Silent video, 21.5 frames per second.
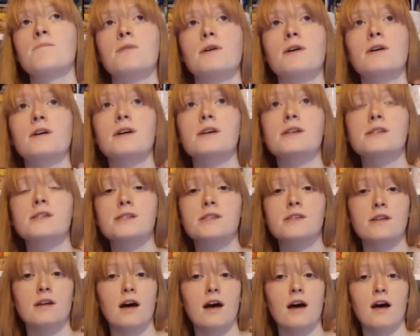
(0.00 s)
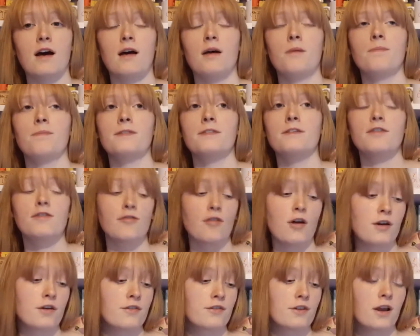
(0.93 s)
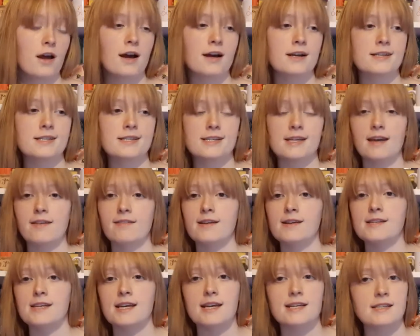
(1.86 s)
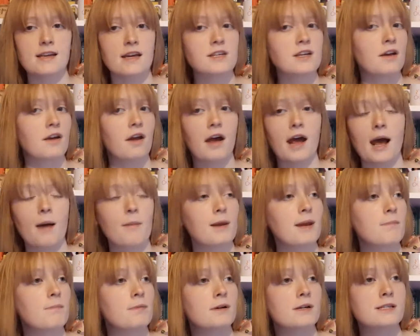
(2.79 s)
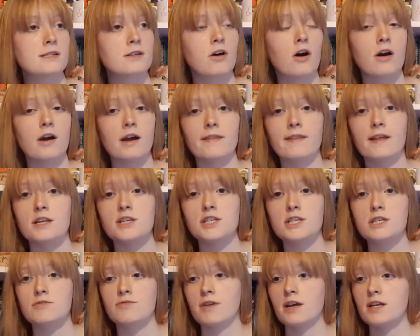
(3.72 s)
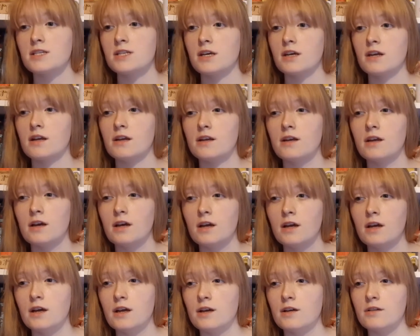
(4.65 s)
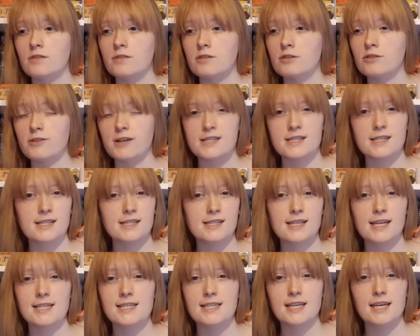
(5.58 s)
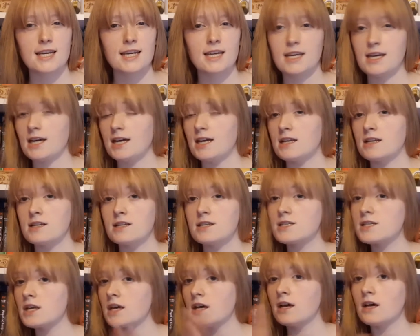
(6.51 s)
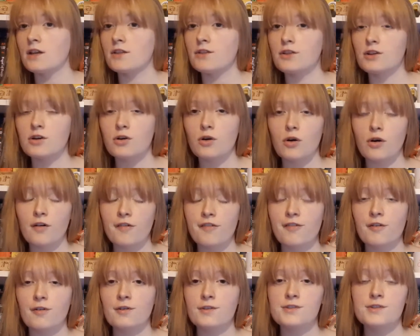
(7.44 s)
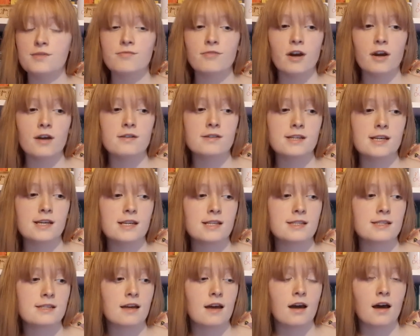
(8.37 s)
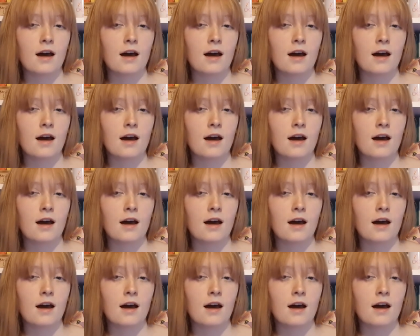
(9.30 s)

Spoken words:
books. The Throne of Glass series is I don't know how many books long, and then she's written Crescent City and The Court of Thorns and Roses.